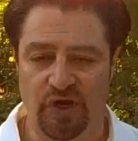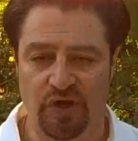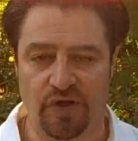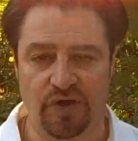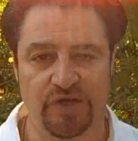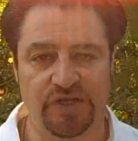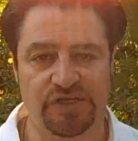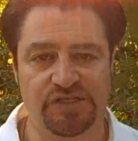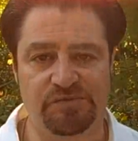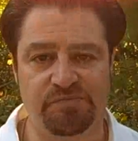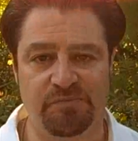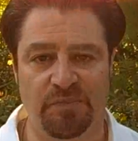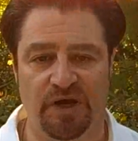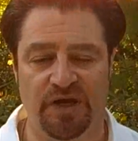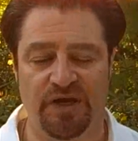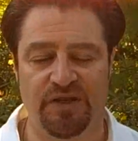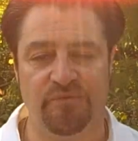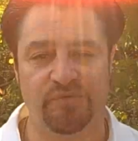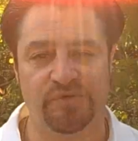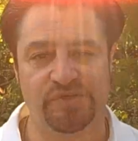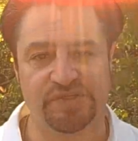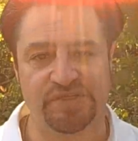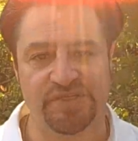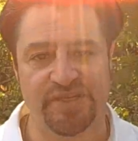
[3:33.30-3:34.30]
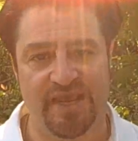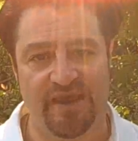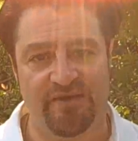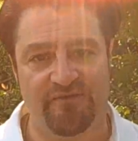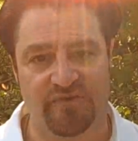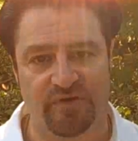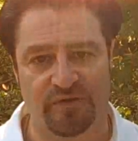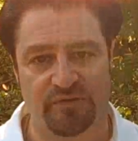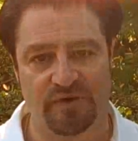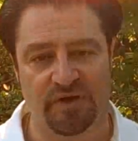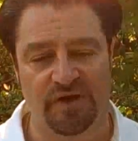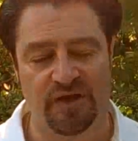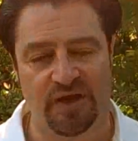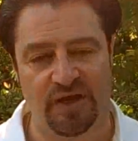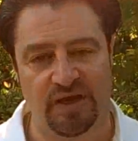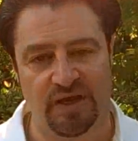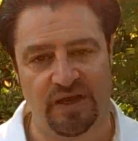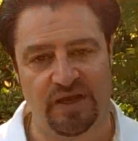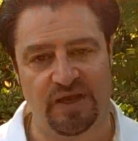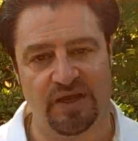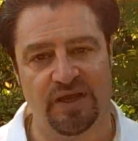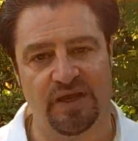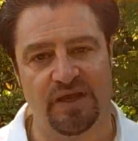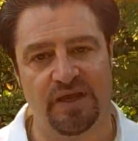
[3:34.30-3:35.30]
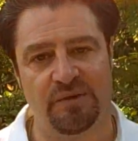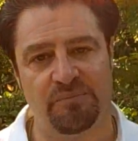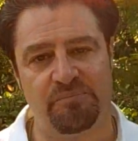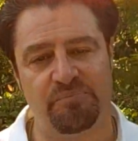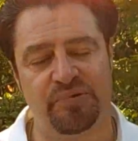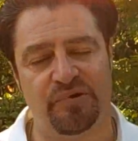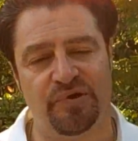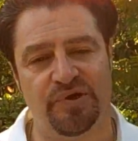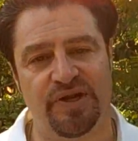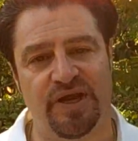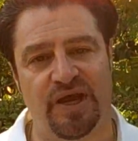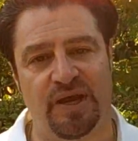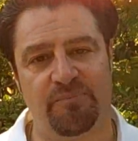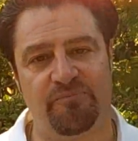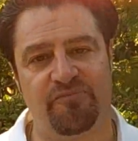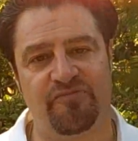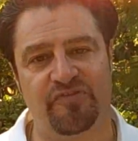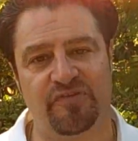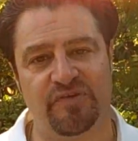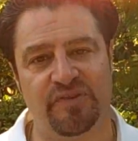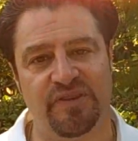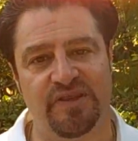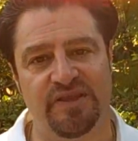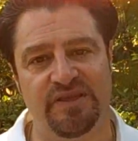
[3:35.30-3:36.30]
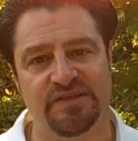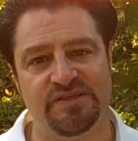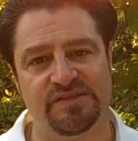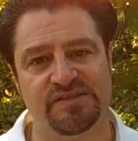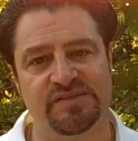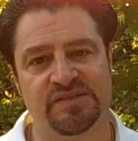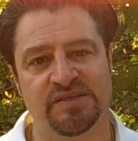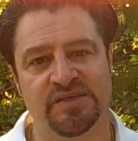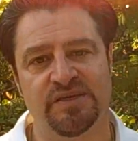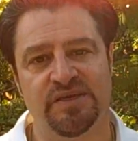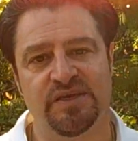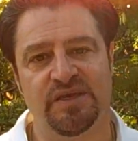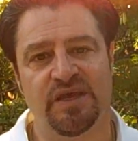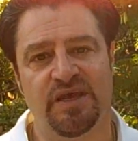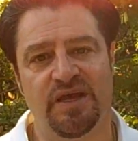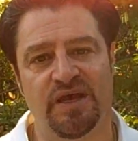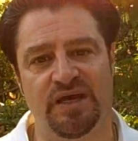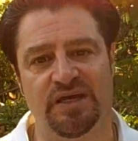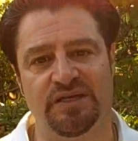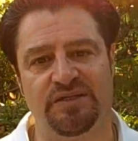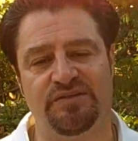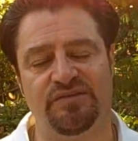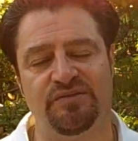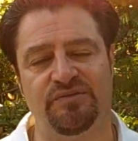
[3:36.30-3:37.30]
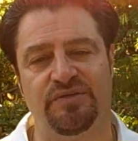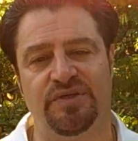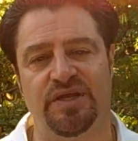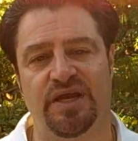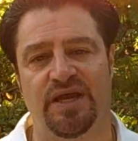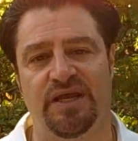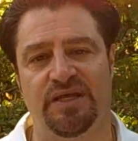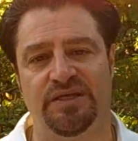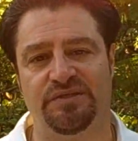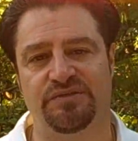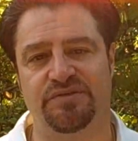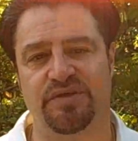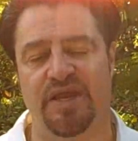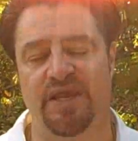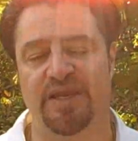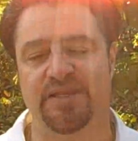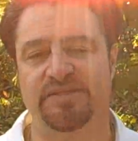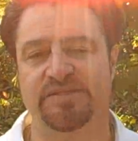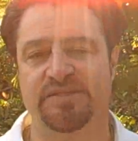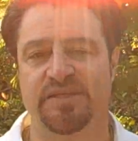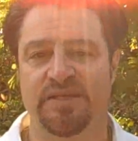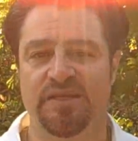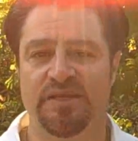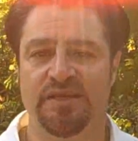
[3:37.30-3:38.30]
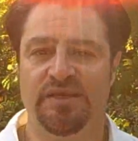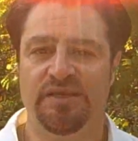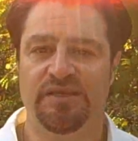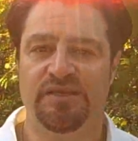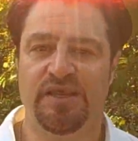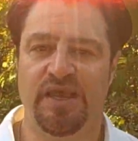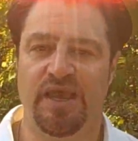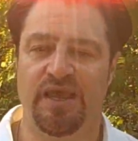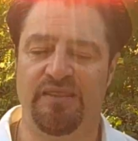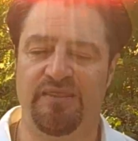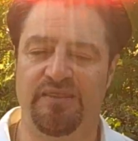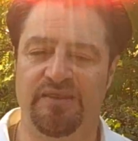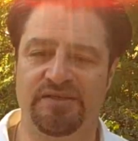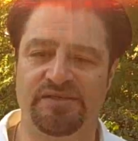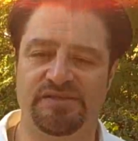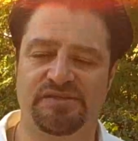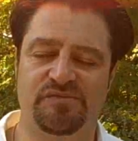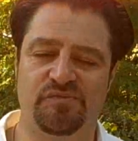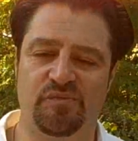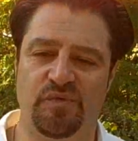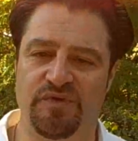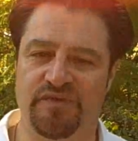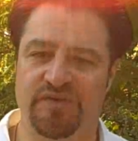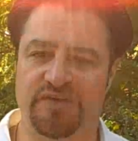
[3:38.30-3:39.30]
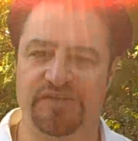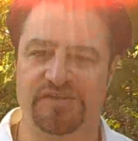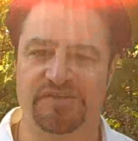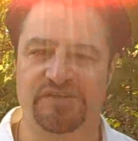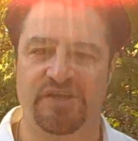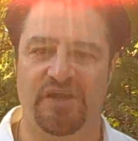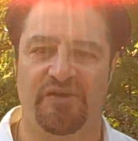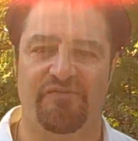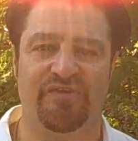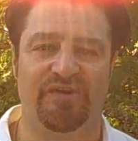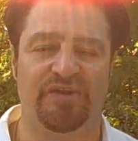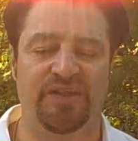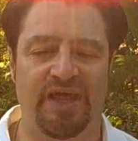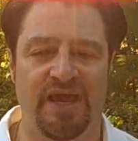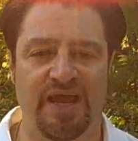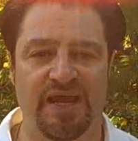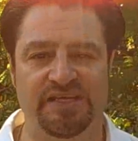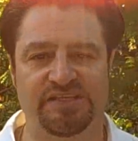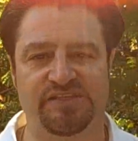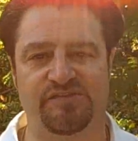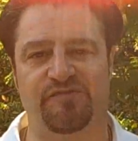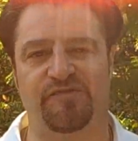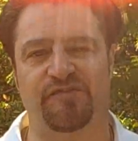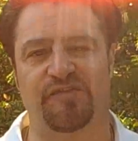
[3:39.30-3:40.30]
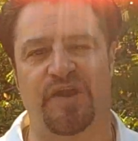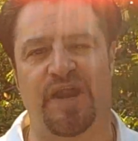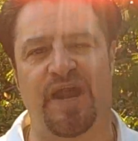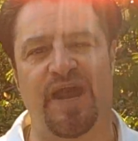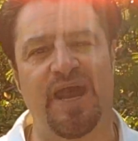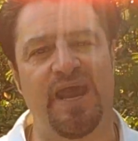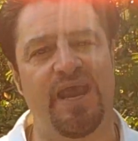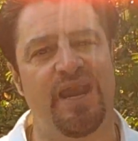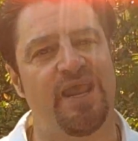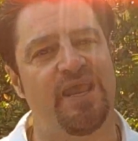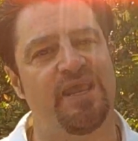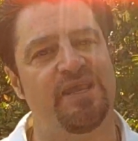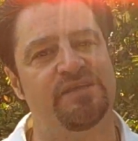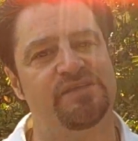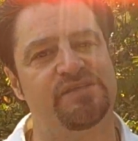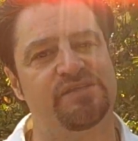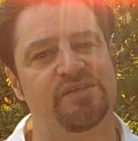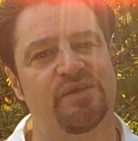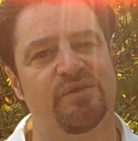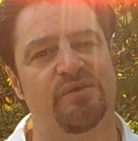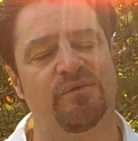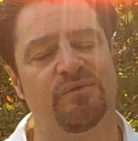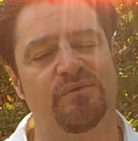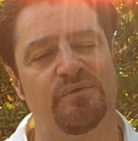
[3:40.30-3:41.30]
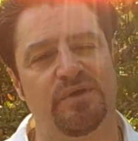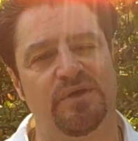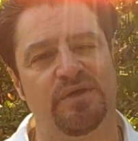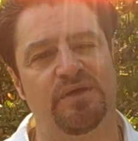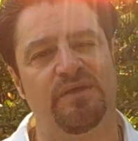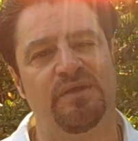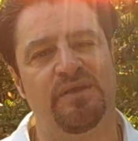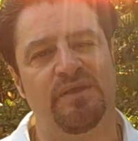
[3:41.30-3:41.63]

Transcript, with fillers: earnest money was never uh, put up for these uh, two contracts. And this we discovered last Friday. So